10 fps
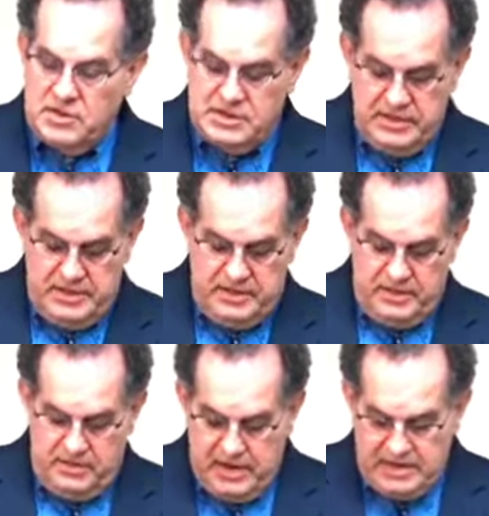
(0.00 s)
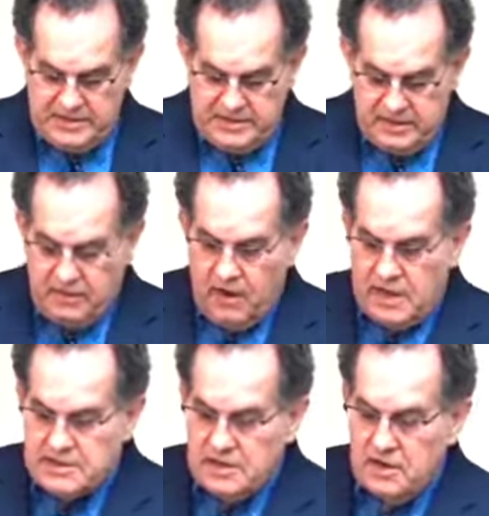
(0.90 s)
mercy and grace is in
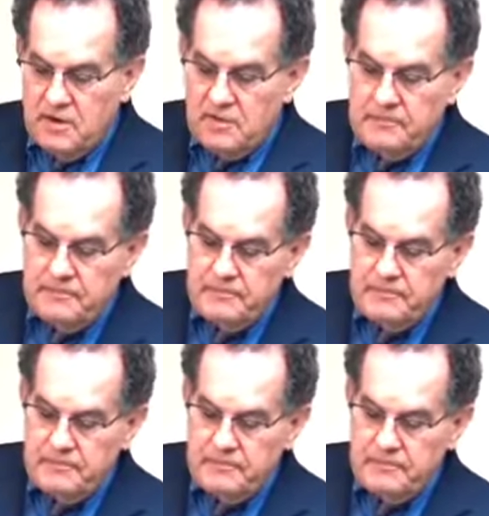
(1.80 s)
Christ alone.